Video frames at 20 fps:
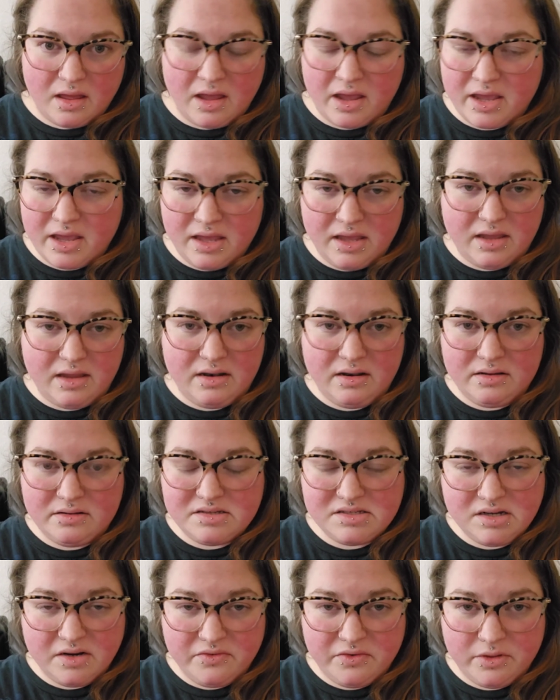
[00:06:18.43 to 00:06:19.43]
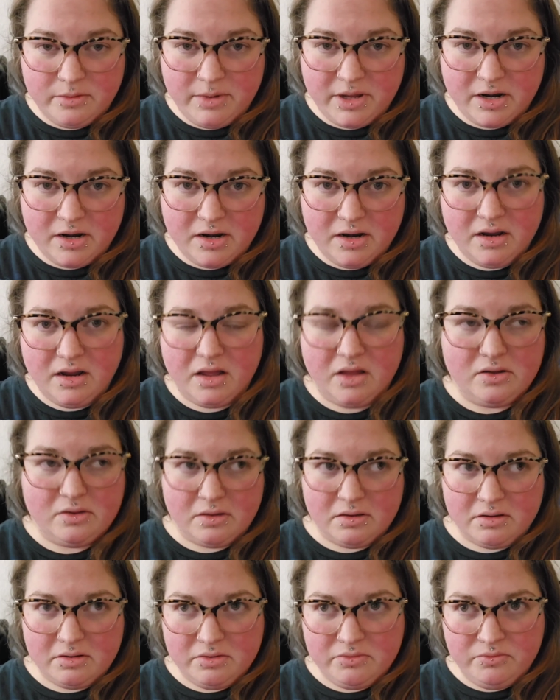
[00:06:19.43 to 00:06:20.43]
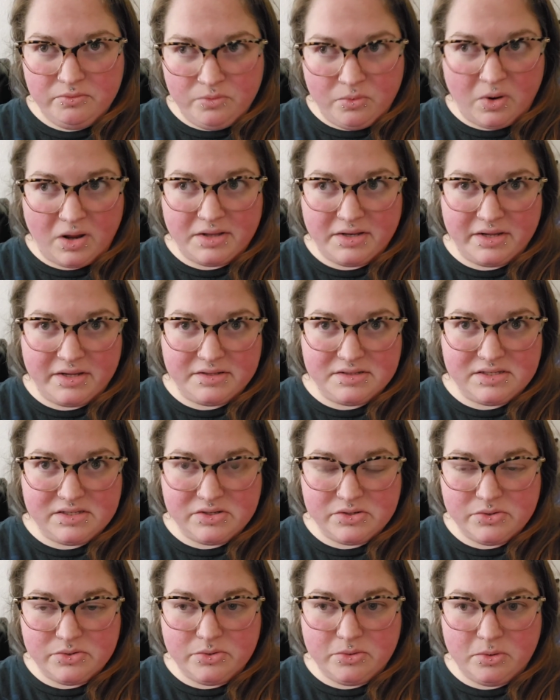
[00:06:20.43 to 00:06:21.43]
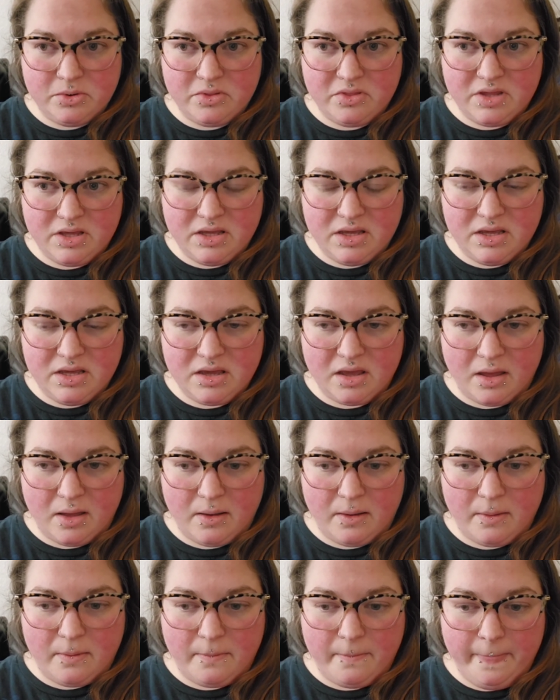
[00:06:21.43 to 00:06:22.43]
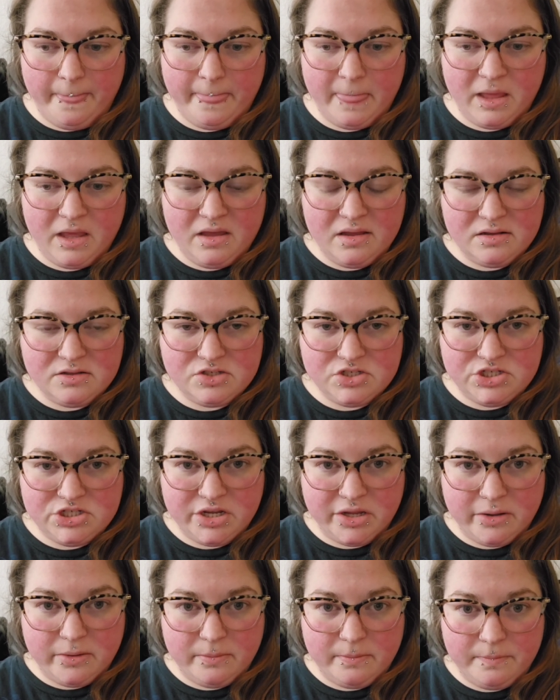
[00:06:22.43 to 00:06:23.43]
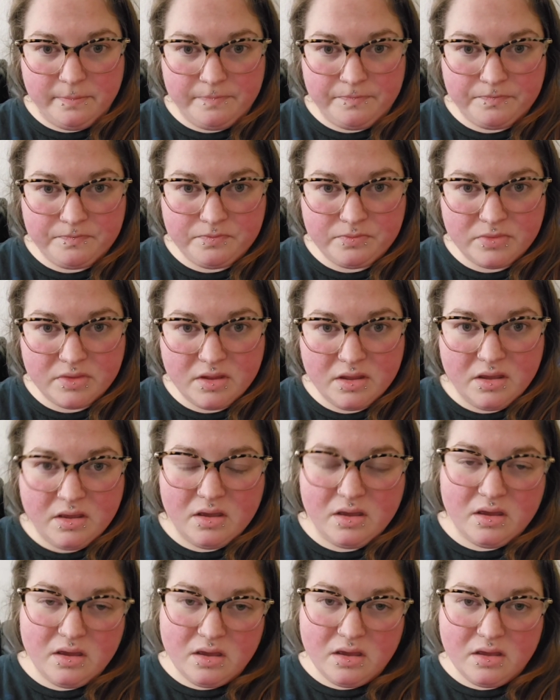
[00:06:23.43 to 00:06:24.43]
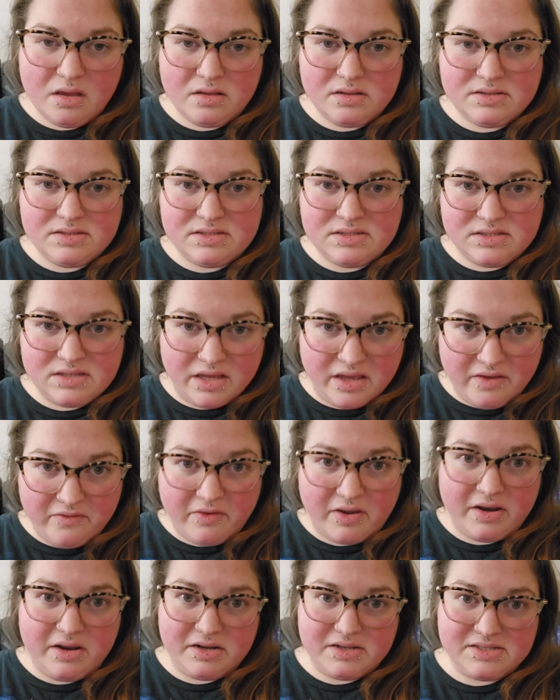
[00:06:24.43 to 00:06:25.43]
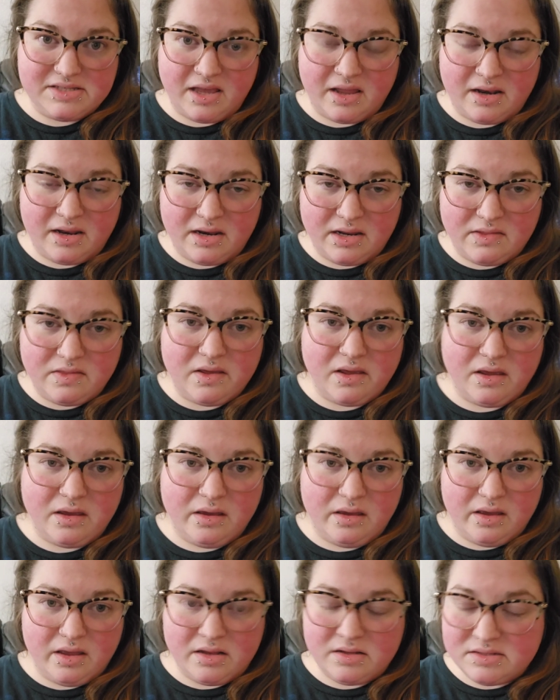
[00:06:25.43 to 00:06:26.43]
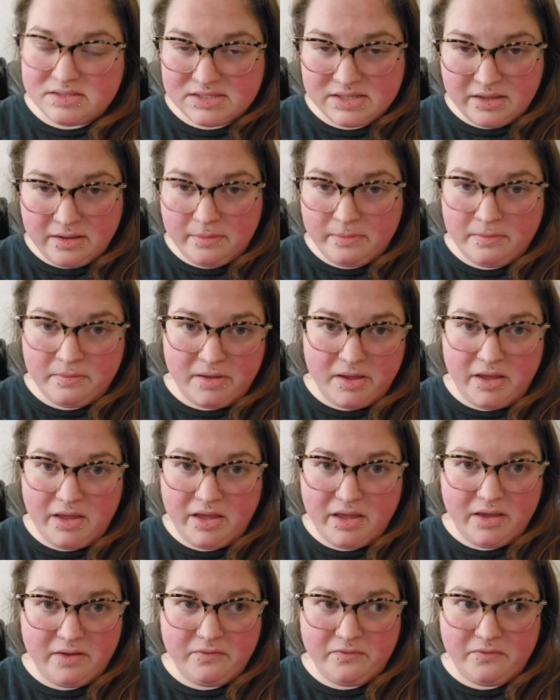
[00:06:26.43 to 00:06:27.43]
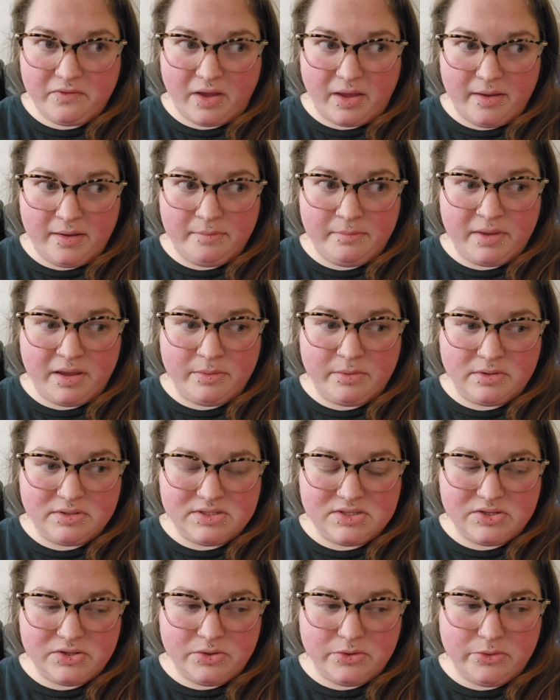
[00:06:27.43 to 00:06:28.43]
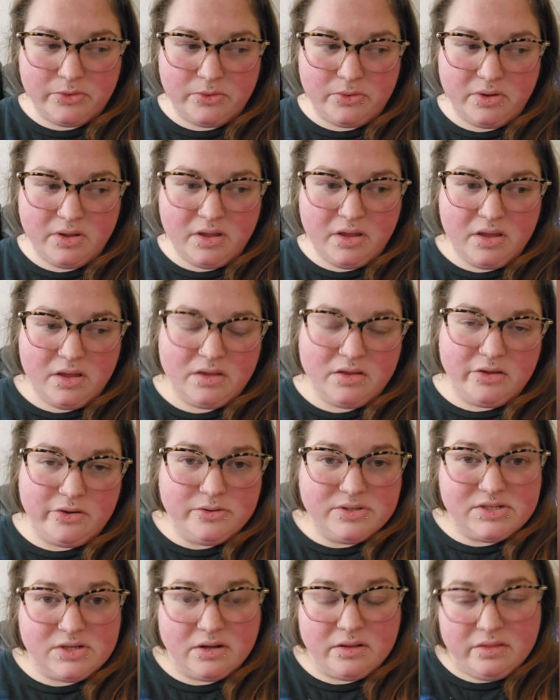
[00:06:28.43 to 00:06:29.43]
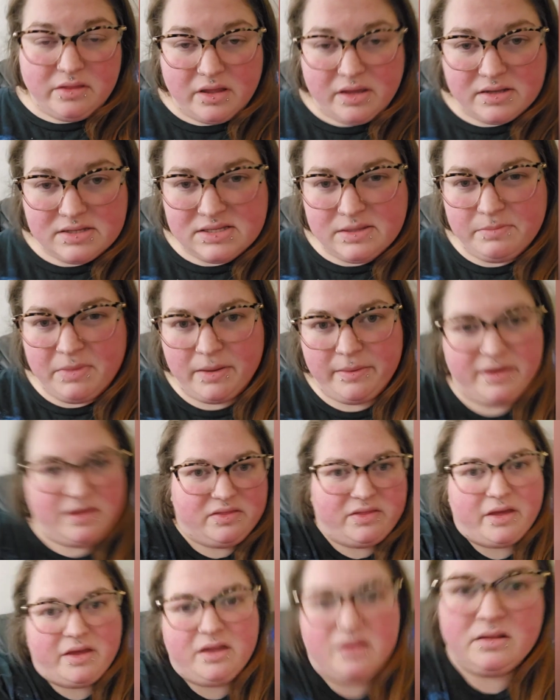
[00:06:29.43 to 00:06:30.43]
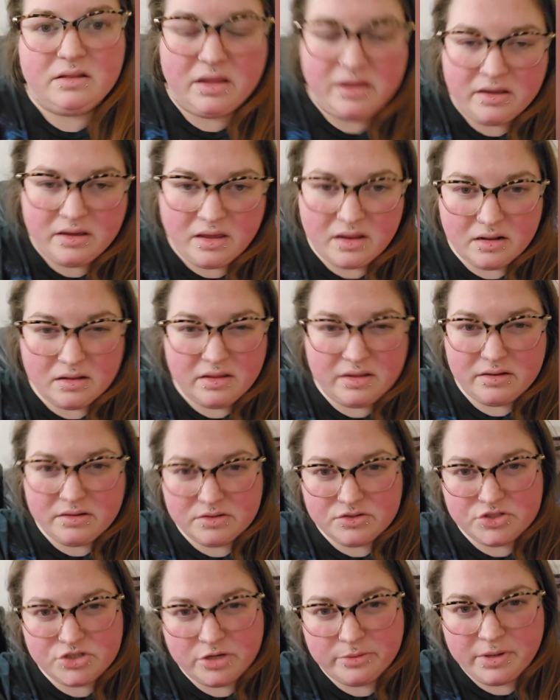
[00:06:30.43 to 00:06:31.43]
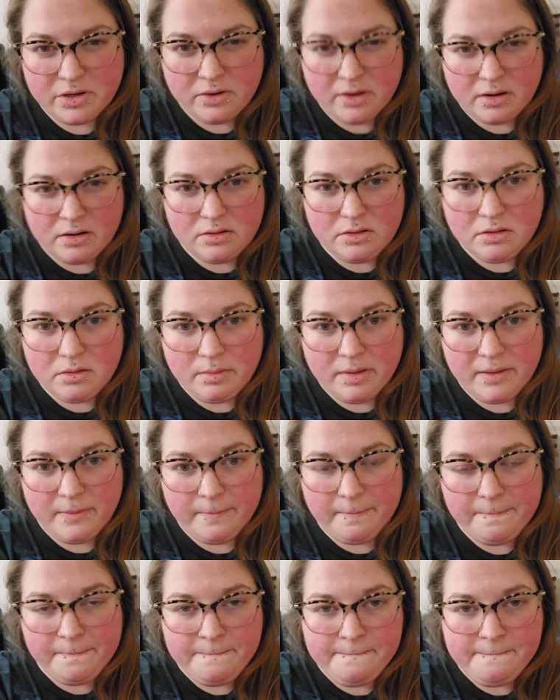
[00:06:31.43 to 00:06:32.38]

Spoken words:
I can start feeling better. I'll run into the gym, see if I need to sign anything, and see if I'm able to use certain things, and maybe they can like kind of like show me around a little bit.